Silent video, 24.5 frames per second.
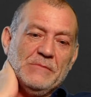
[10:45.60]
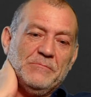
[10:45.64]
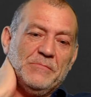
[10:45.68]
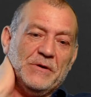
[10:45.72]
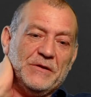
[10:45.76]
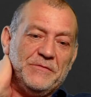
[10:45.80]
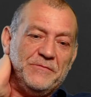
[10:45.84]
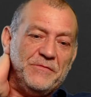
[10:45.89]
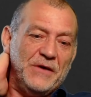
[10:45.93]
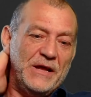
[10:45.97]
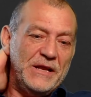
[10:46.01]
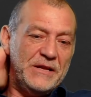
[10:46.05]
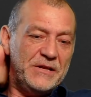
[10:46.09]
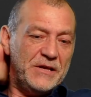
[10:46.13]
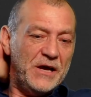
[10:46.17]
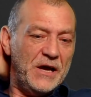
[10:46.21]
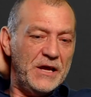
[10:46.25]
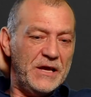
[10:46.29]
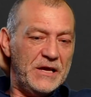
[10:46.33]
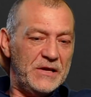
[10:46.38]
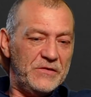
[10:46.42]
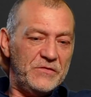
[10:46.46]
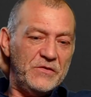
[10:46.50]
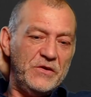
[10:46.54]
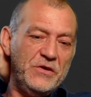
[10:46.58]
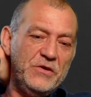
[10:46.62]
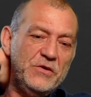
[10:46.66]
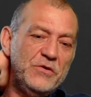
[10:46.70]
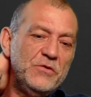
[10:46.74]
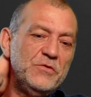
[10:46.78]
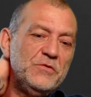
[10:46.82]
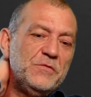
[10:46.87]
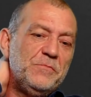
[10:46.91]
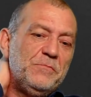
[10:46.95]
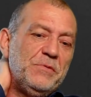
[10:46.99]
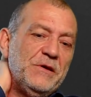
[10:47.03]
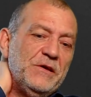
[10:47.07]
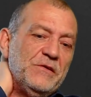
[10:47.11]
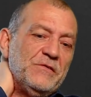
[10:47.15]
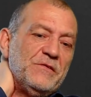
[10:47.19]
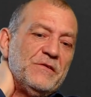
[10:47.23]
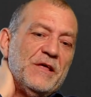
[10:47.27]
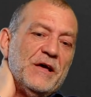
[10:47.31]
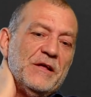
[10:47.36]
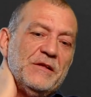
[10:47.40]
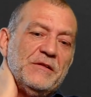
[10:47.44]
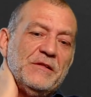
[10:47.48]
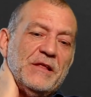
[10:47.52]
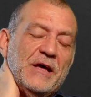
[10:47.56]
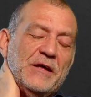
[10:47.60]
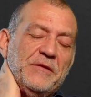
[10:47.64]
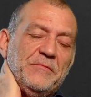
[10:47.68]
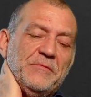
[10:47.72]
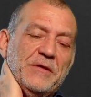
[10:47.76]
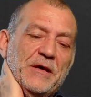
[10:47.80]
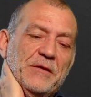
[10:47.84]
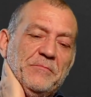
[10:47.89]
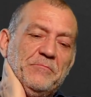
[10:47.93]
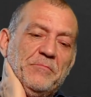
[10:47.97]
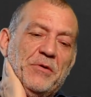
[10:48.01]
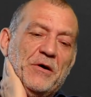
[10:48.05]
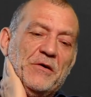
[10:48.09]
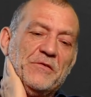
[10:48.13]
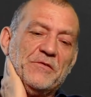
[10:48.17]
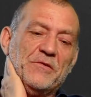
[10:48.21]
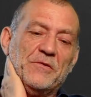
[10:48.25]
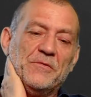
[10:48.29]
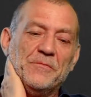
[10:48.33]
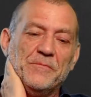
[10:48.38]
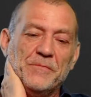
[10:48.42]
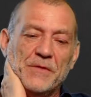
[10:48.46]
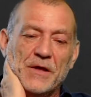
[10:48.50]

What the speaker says: But Van Dijk is a huge piece of that puzzle.